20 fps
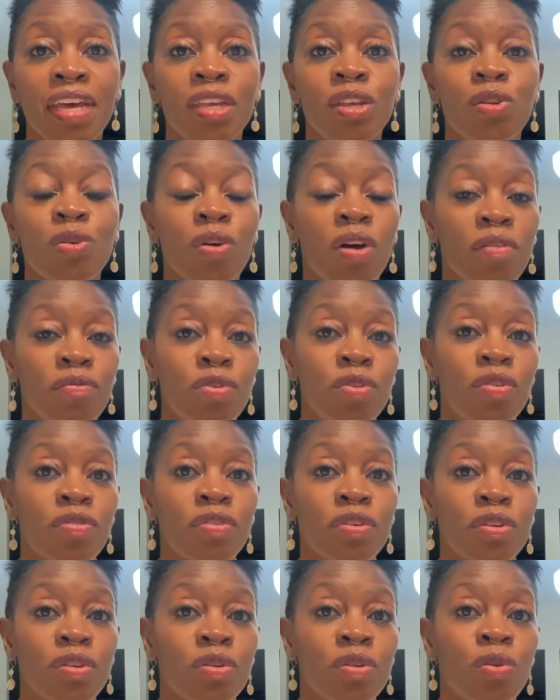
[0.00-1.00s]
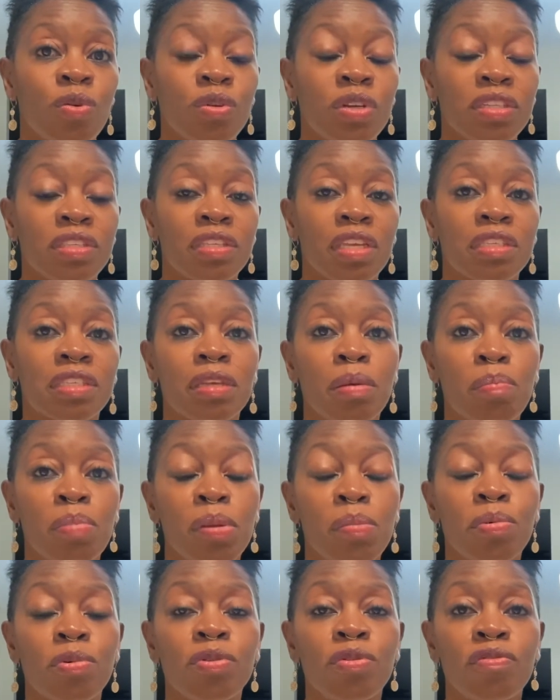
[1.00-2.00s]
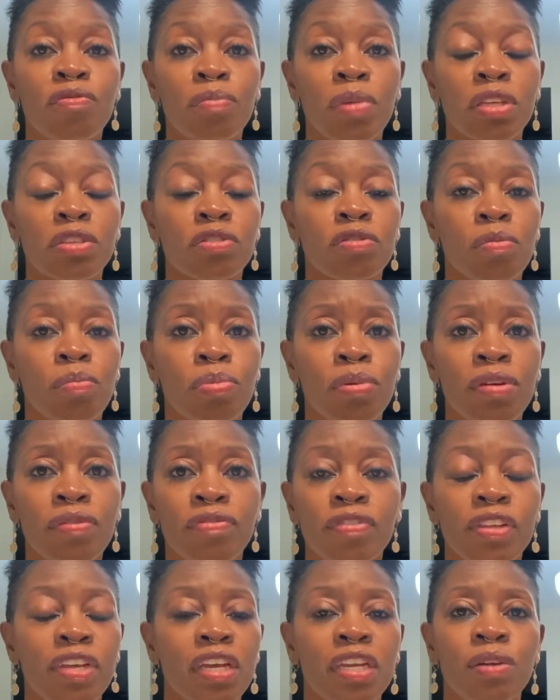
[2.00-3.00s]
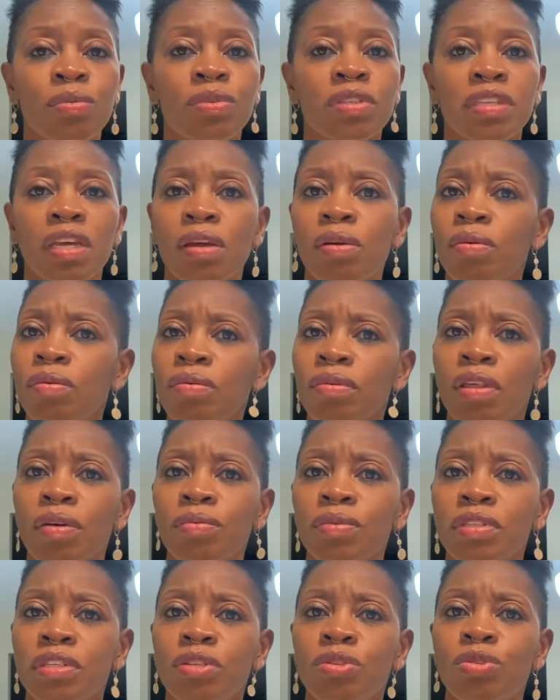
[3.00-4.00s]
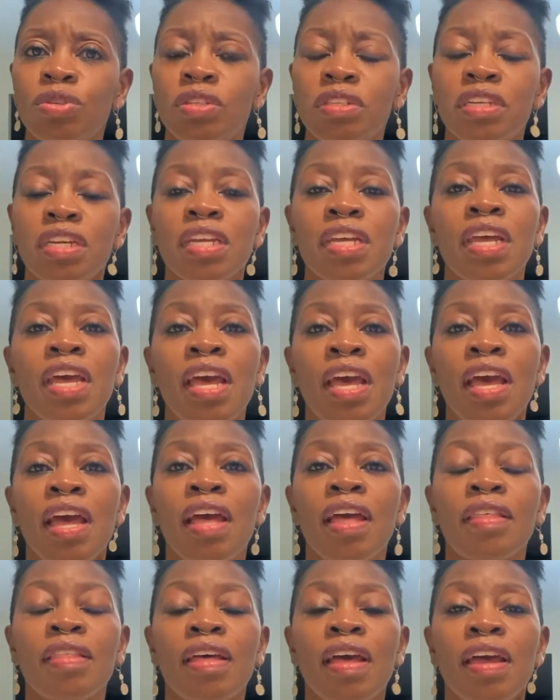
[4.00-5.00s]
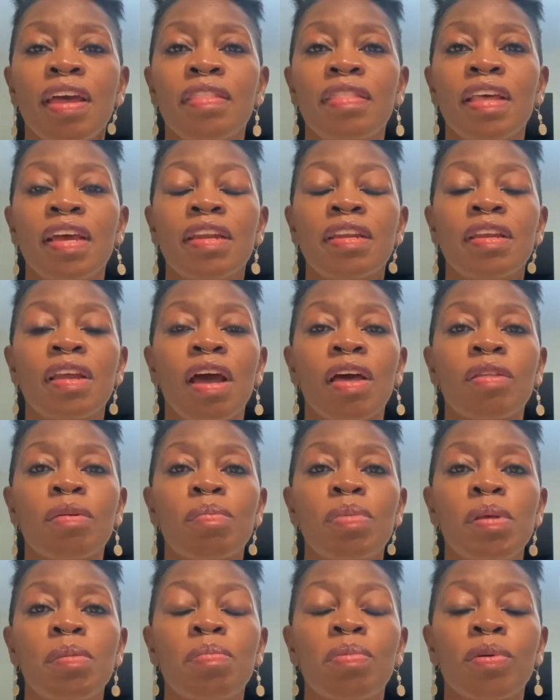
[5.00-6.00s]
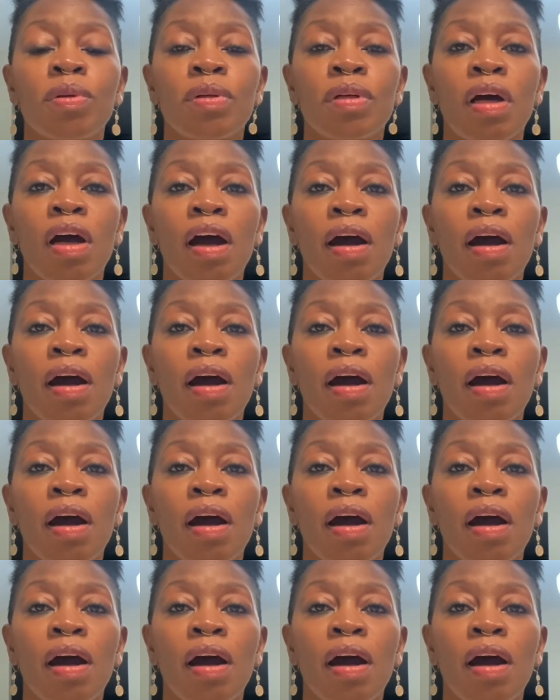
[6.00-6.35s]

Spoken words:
You know, have you ever noticed that some people you've met so briefly and it was like, oh, that was interesting, and then other people